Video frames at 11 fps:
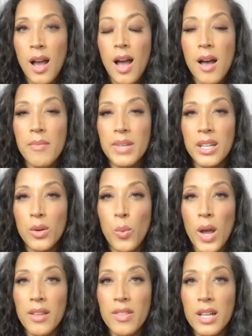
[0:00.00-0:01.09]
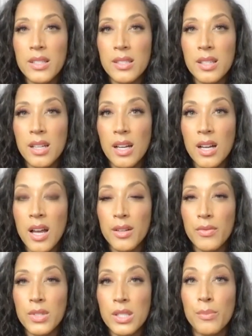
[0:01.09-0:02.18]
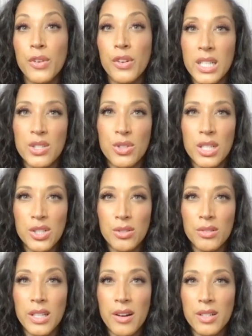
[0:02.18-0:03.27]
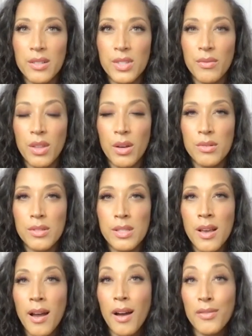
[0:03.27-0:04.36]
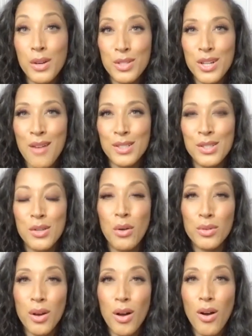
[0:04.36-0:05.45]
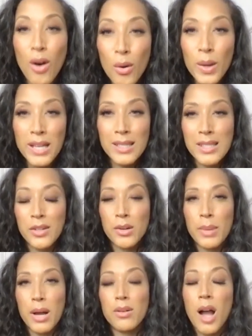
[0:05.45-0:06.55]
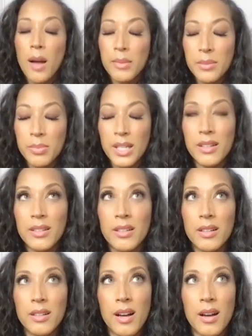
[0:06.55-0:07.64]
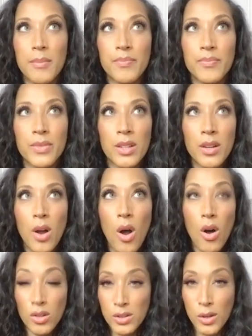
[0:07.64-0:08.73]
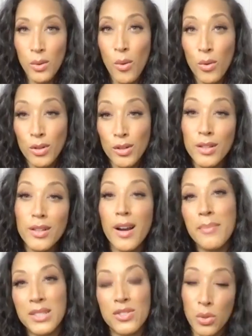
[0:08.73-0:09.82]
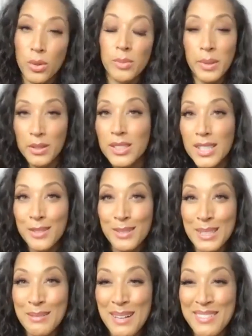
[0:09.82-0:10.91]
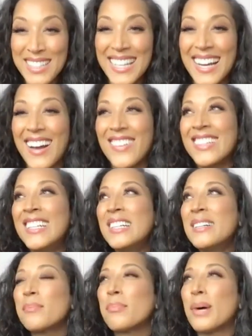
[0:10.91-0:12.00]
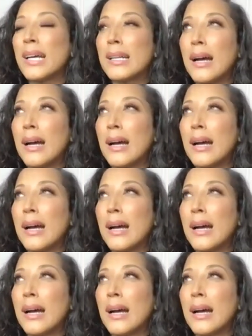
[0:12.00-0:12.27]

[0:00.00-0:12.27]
um, in a way that's kind of subverting traditional narratives of those of those genres. You don't always hear about comedy being um, also horror. I mean, Jordan Peele did it really well with Get Out, but